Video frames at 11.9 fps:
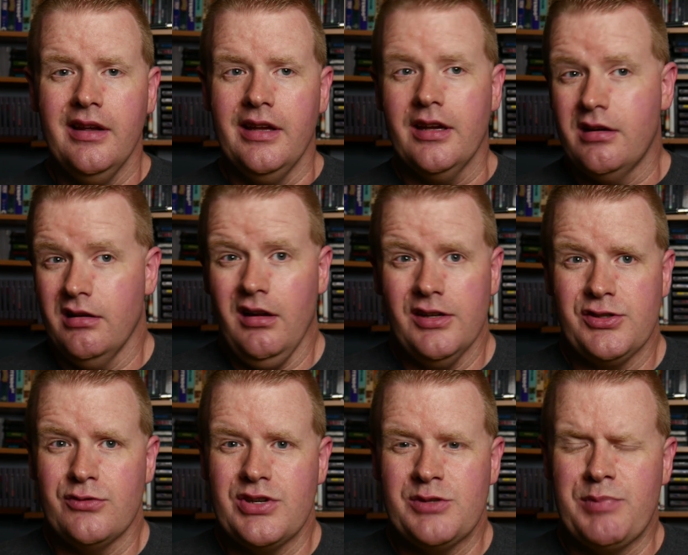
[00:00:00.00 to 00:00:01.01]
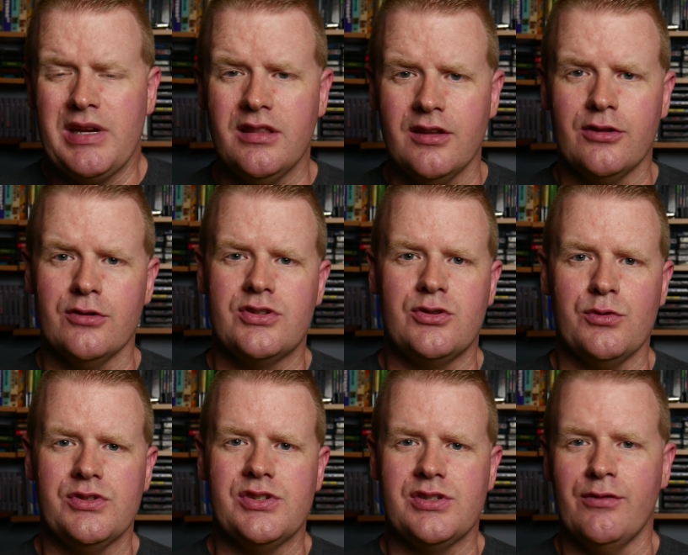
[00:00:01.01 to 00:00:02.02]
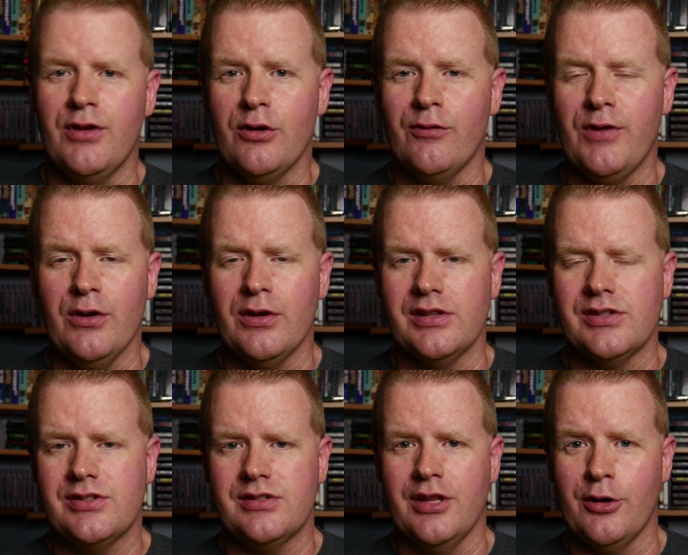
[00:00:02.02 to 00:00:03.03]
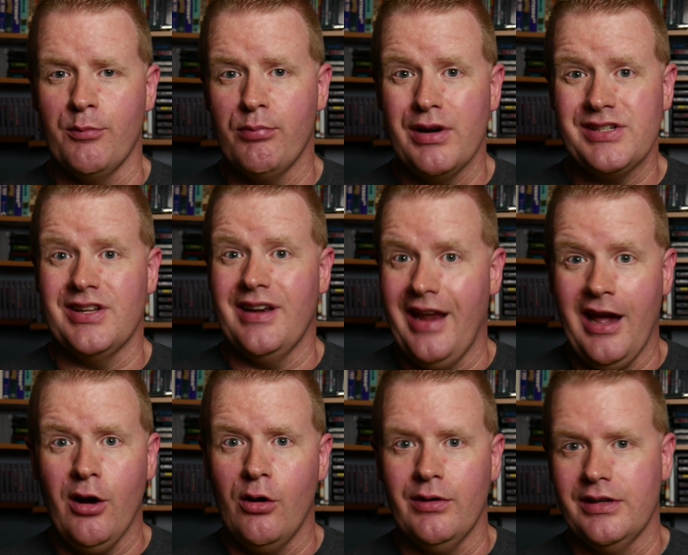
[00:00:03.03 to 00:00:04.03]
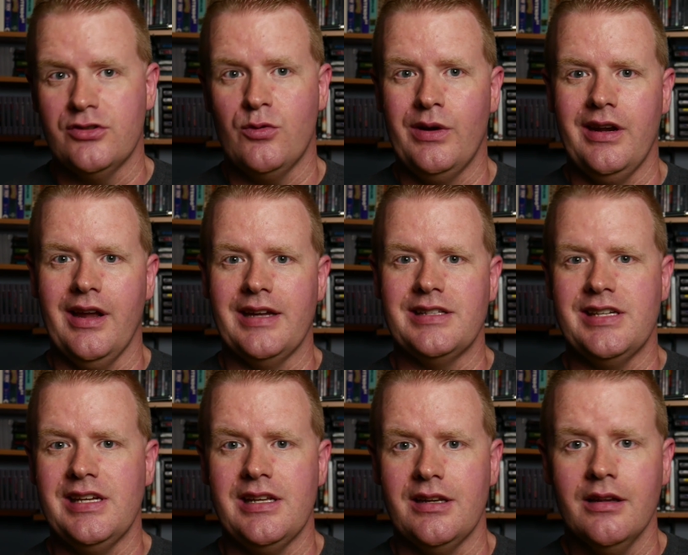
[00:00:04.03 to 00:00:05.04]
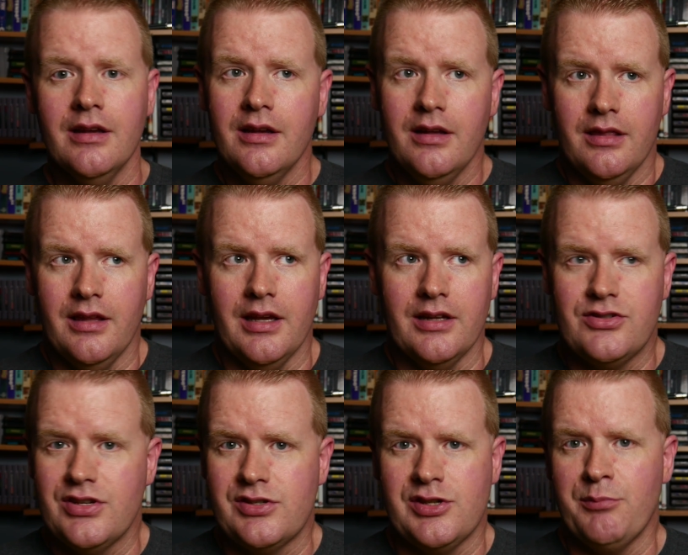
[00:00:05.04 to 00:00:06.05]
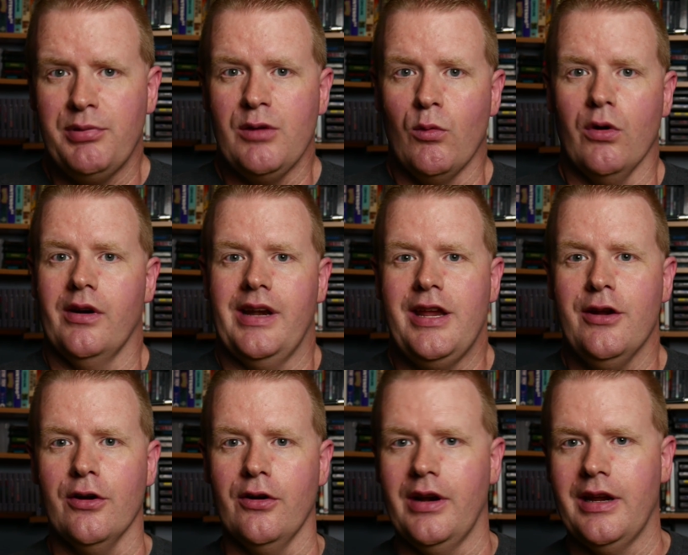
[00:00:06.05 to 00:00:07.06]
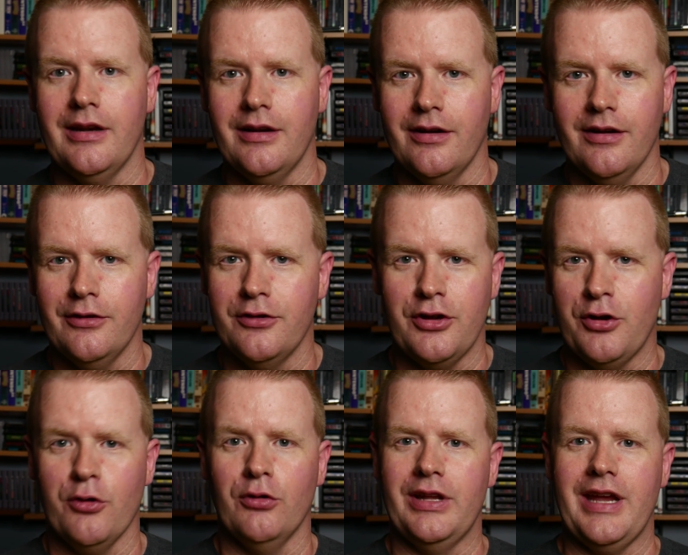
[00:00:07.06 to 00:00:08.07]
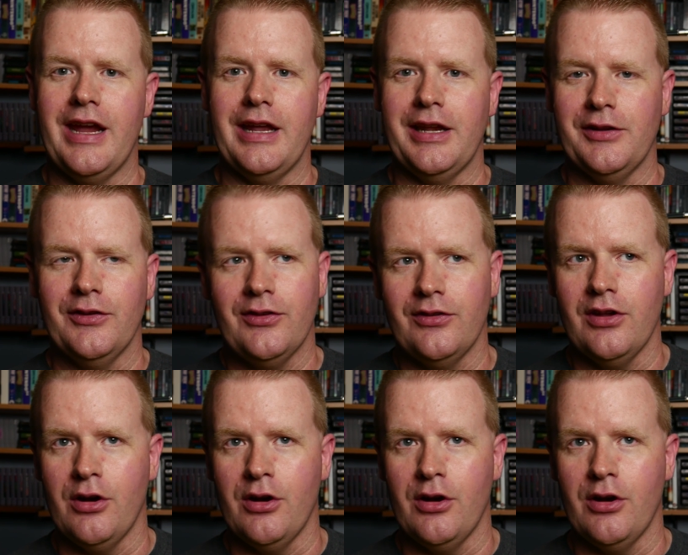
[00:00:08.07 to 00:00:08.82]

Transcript: It could also just be that there's sources of interference that are present now in 2019 that just simply weren't here in the early 80s.